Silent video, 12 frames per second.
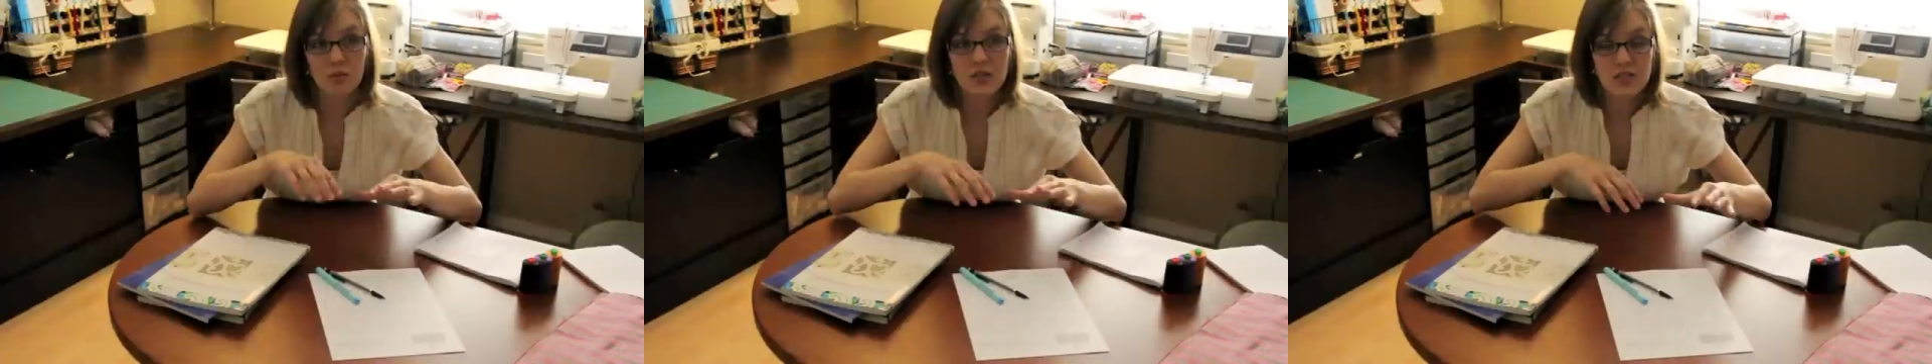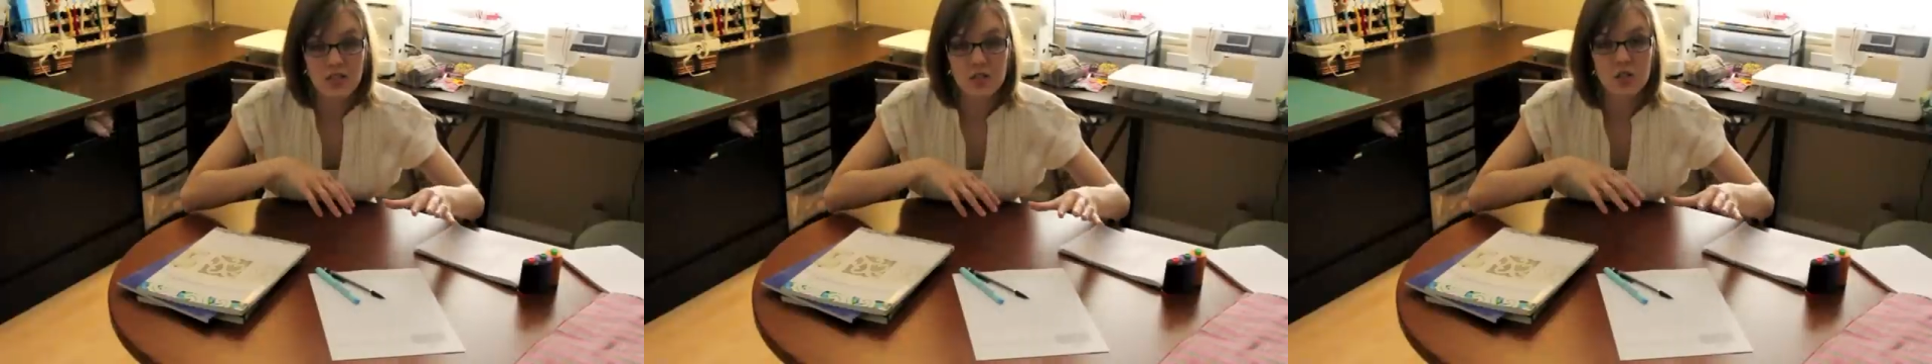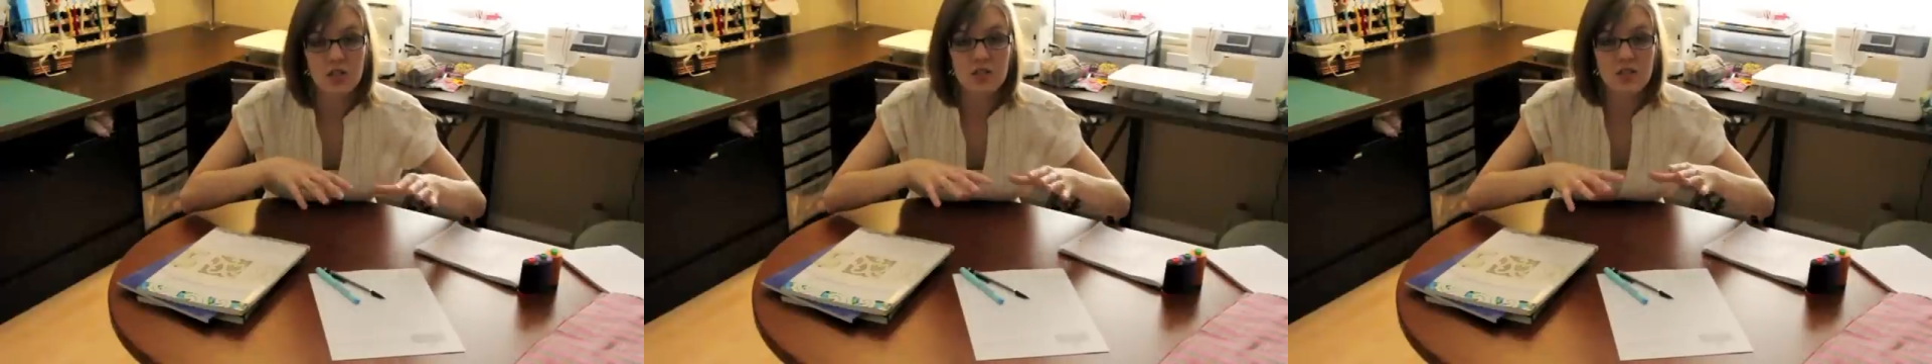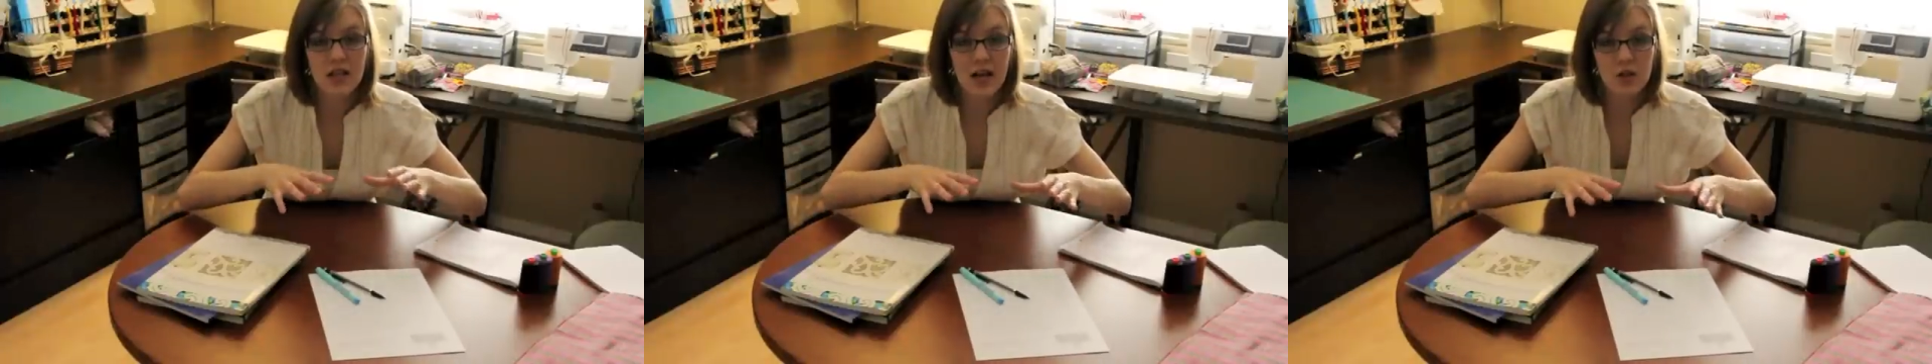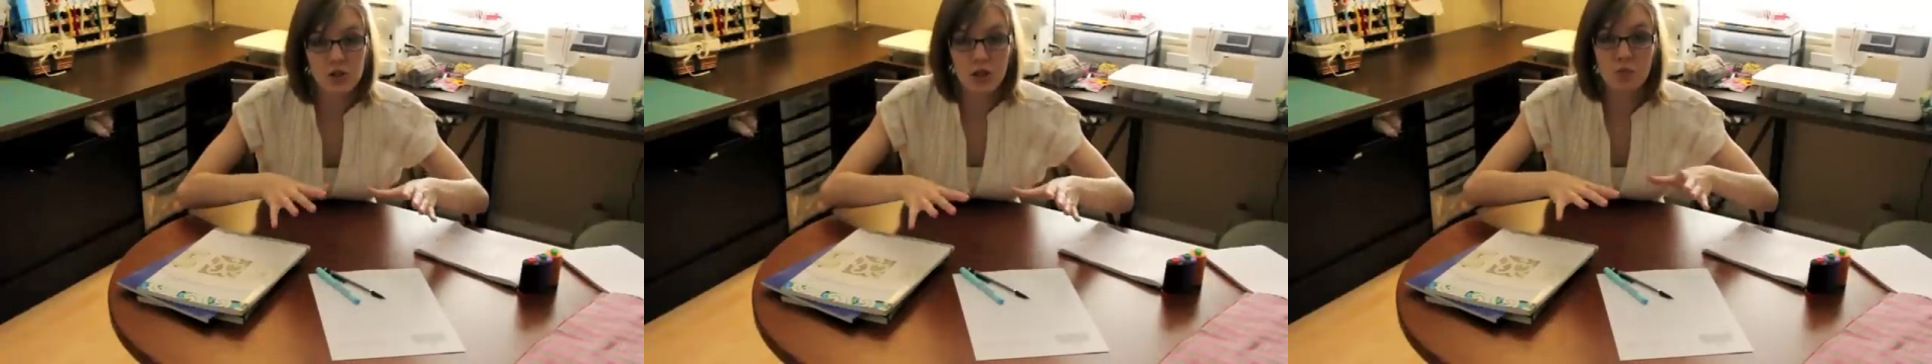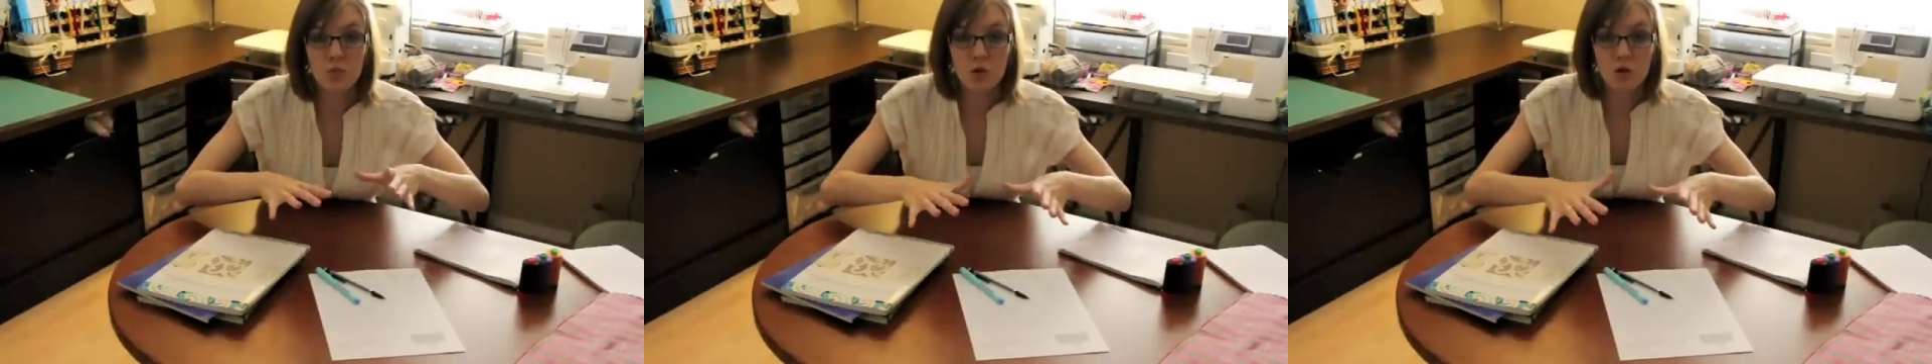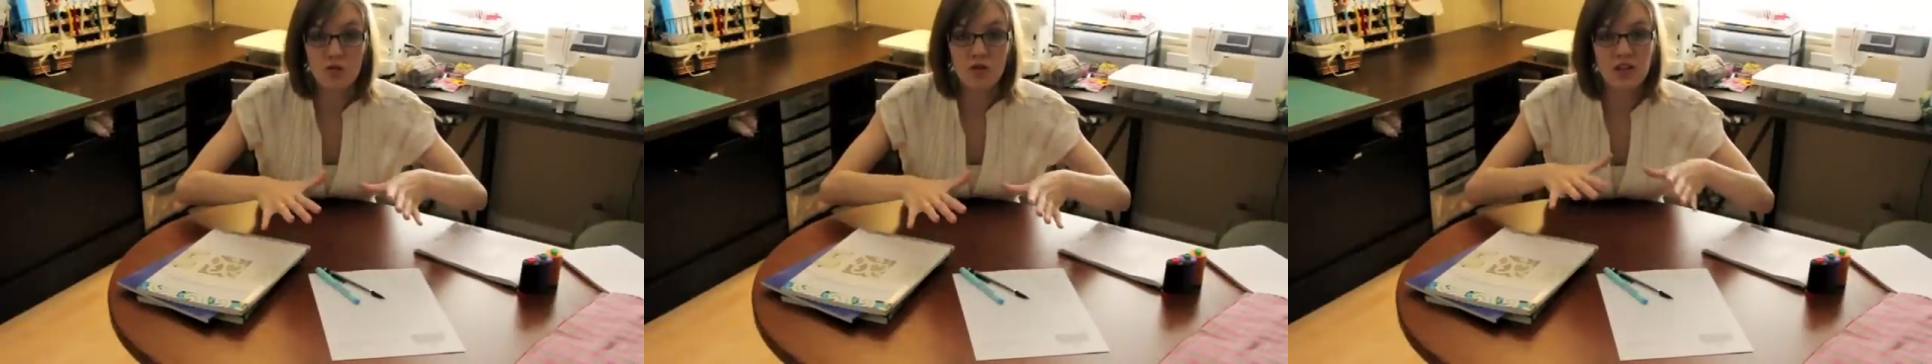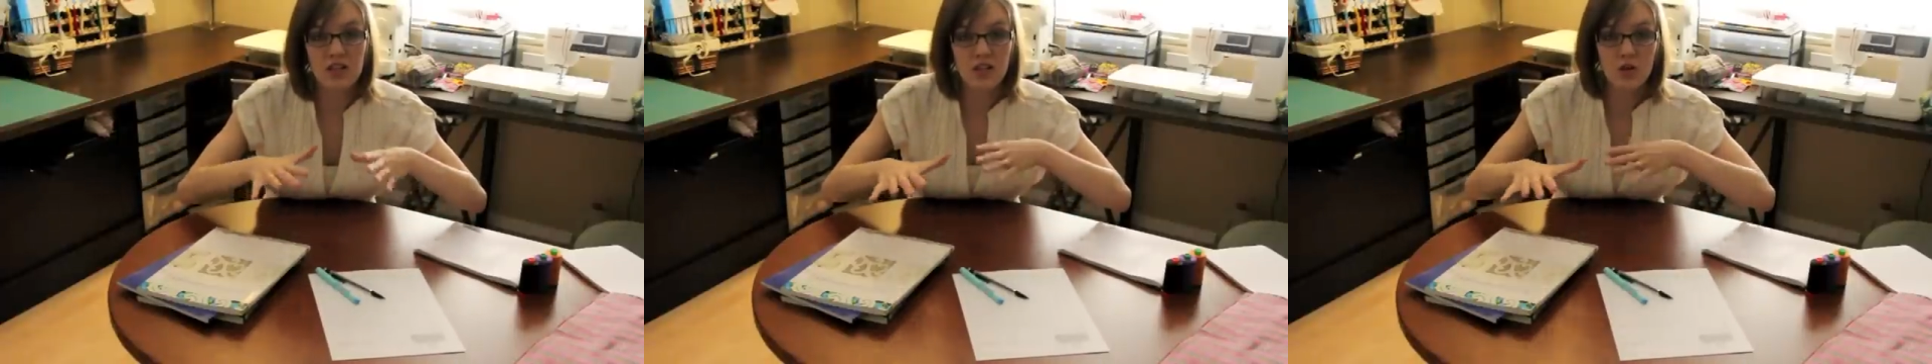positions and actually move
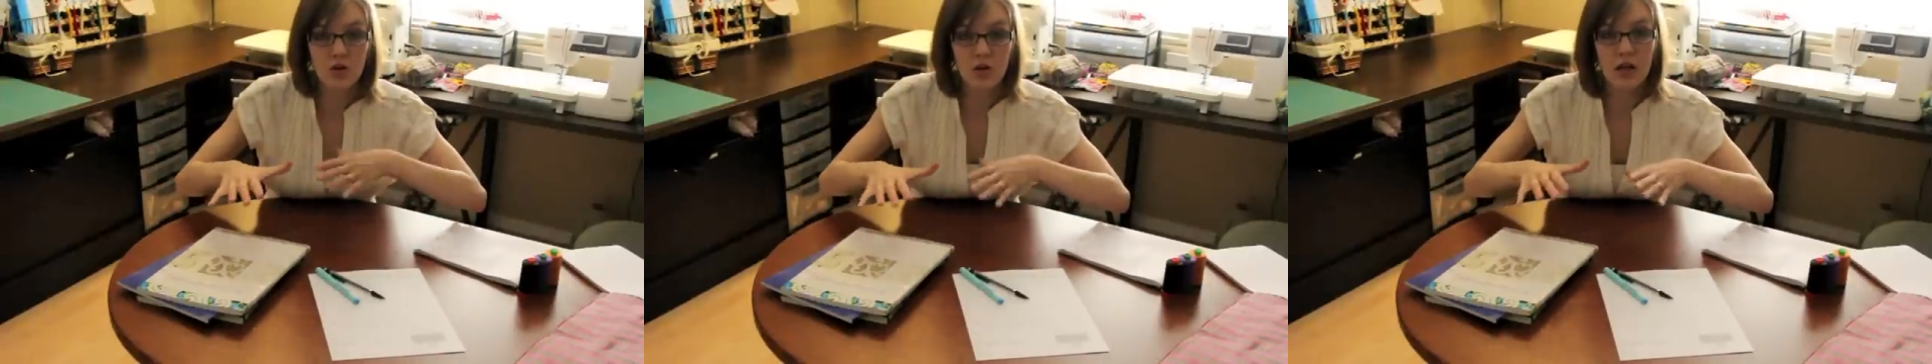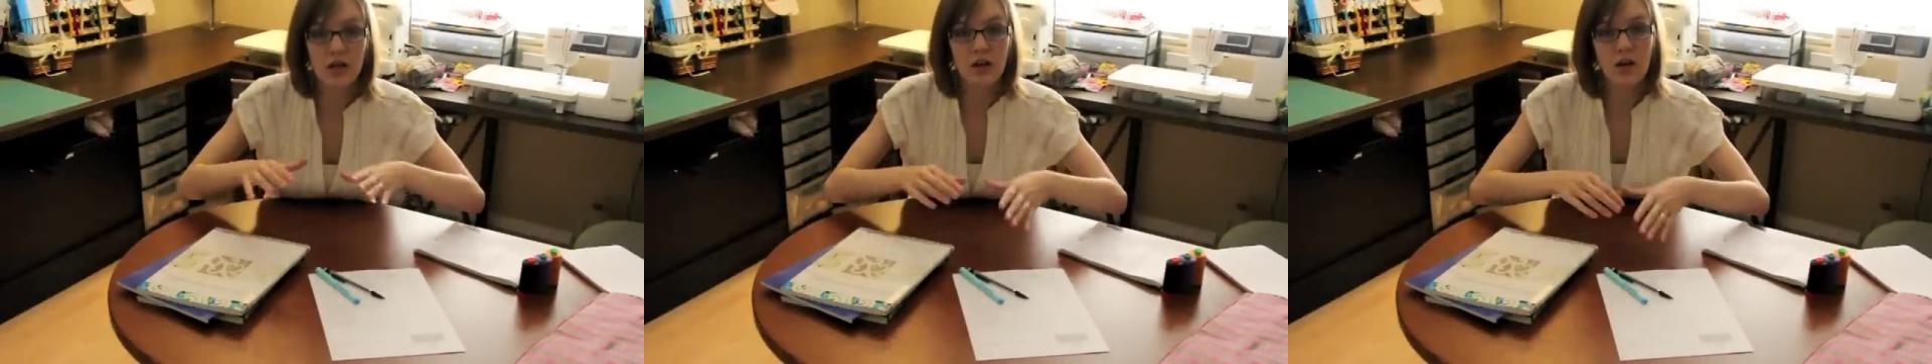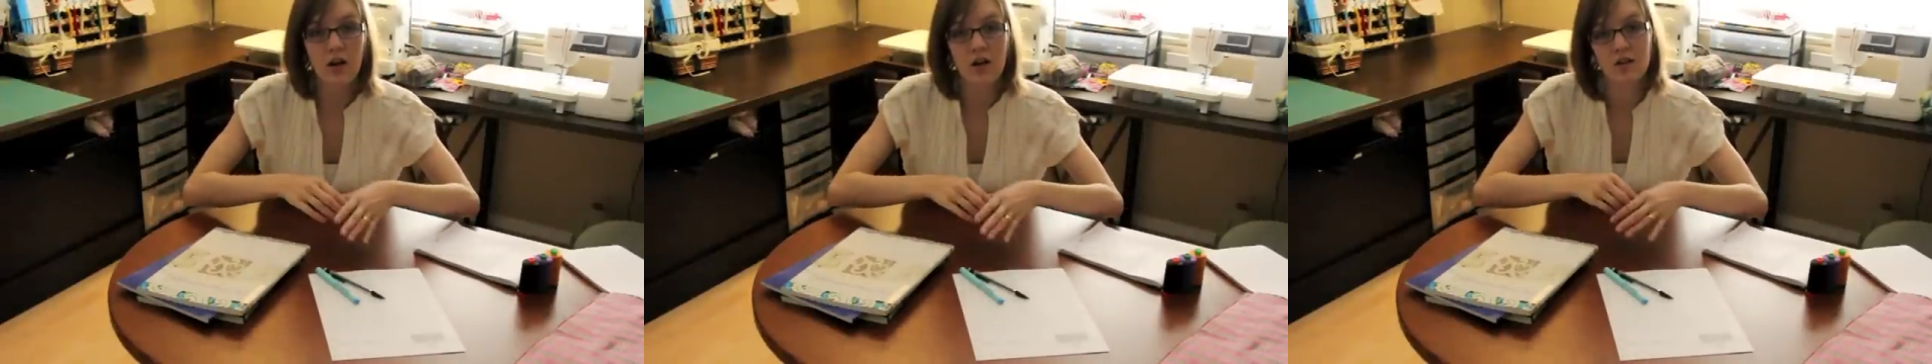the needle and